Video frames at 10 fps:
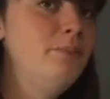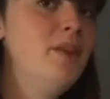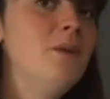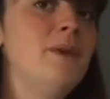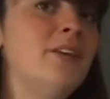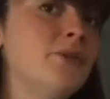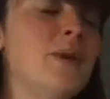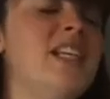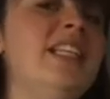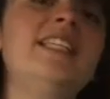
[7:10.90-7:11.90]
Because
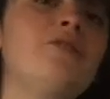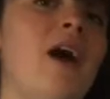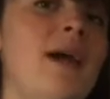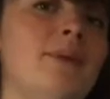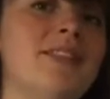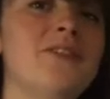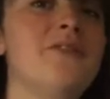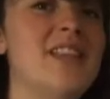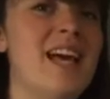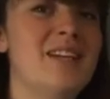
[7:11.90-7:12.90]
when you're describing
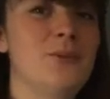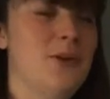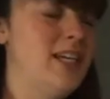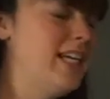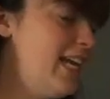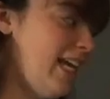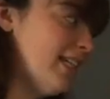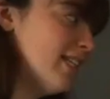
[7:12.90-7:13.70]
something, that's what we need.